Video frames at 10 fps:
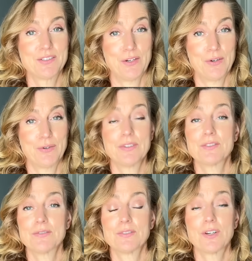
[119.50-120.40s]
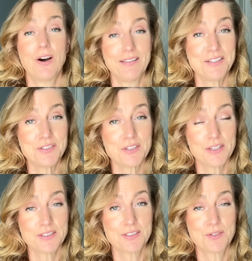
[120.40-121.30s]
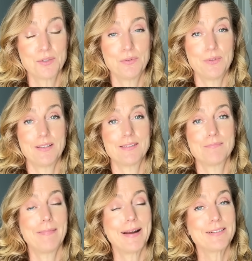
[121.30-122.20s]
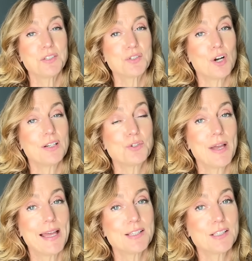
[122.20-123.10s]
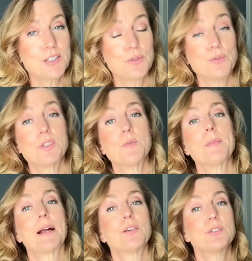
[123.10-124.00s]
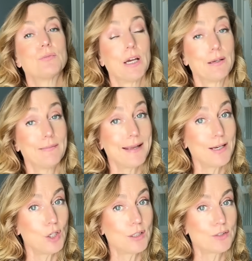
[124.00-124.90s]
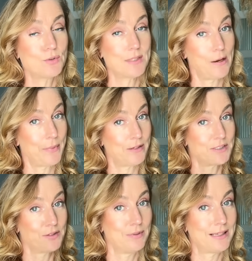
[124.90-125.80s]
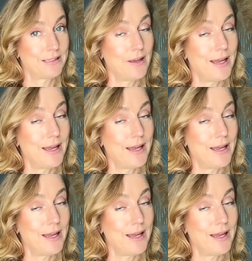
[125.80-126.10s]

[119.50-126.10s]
So Colin Just, who is married to Scarlett Johansson, who used to be married to Ryan Reynolds, who's now married to Blake